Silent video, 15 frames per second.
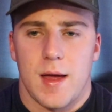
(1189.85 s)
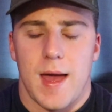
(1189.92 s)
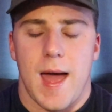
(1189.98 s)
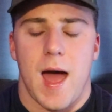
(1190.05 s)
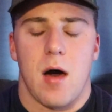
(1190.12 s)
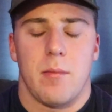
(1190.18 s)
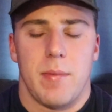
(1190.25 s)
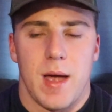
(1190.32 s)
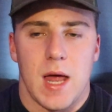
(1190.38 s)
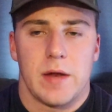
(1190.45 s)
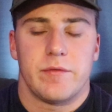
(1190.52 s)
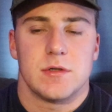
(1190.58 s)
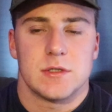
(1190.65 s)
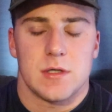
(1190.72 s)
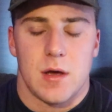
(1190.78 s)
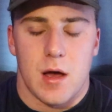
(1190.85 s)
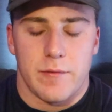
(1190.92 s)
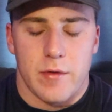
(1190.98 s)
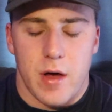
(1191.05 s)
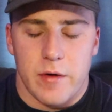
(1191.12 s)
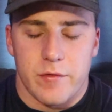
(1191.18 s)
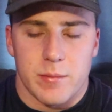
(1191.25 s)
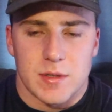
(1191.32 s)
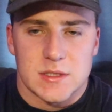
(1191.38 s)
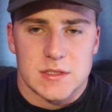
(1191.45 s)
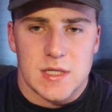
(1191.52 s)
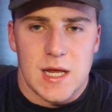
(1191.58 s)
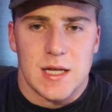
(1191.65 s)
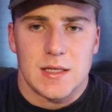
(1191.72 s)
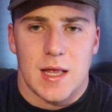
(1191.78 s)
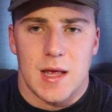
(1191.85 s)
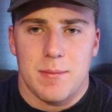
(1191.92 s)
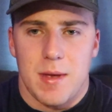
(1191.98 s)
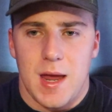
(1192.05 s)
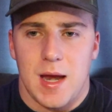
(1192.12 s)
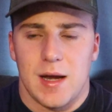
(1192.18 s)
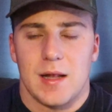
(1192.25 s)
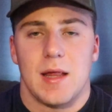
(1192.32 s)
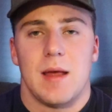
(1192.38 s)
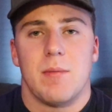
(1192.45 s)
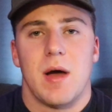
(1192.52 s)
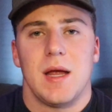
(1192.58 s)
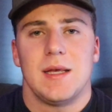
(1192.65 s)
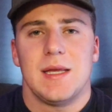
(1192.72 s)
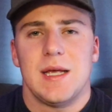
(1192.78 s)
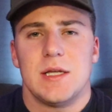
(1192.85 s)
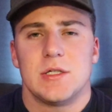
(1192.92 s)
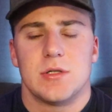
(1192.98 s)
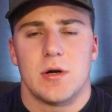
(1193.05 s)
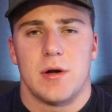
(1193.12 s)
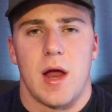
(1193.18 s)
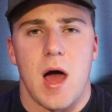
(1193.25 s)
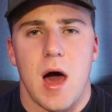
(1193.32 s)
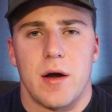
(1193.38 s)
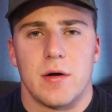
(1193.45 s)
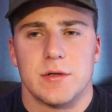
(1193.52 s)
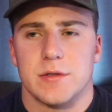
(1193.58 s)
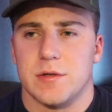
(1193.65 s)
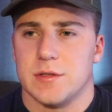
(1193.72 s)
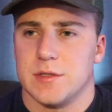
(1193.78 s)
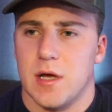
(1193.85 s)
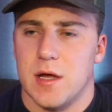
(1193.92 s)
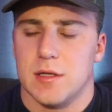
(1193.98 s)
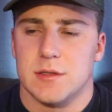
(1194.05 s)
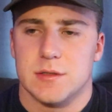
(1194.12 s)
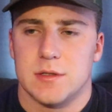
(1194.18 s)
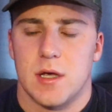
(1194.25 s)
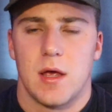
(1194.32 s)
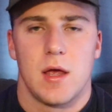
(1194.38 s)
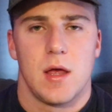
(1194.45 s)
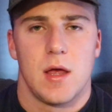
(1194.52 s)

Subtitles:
how bad of a mistake they made, and they might teach their daughters or sons